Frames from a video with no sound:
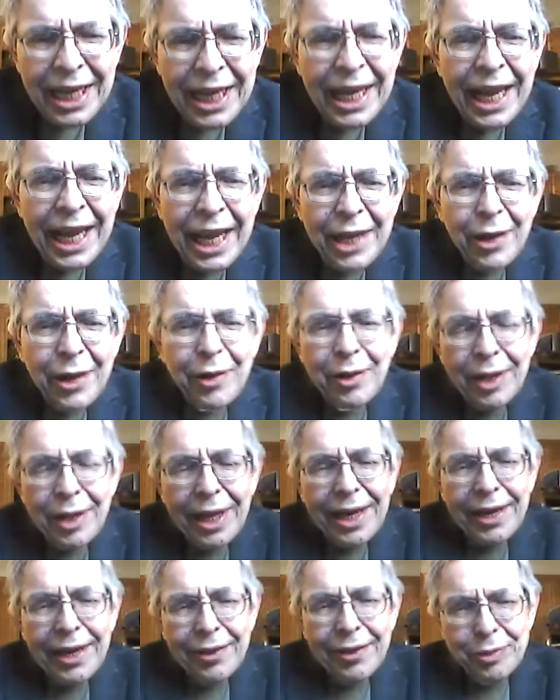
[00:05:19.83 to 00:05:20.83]
in our
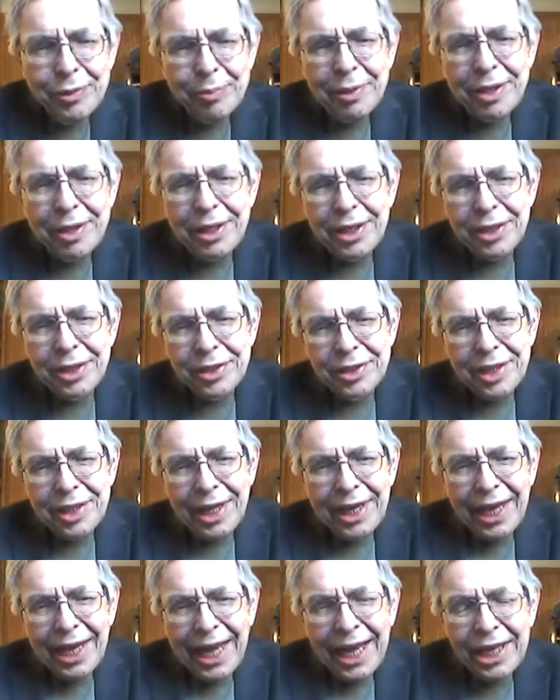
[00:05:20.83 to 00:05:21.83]
lives because,
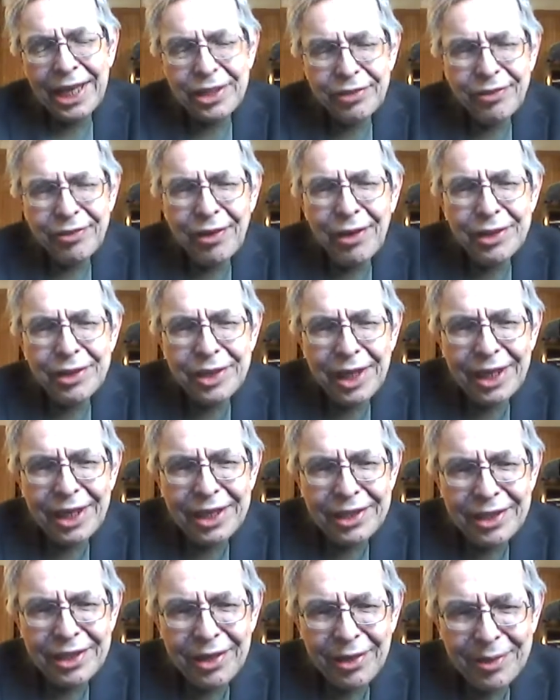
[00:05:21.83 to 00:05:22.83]
as far as I can
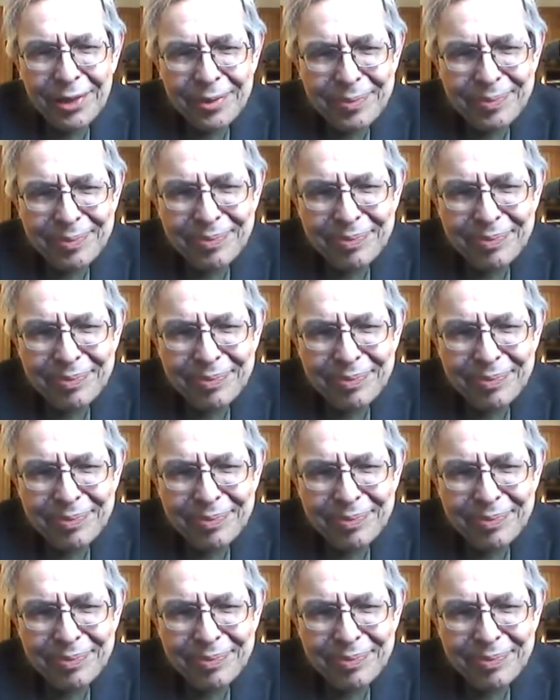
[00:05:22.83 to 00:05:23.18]
tell,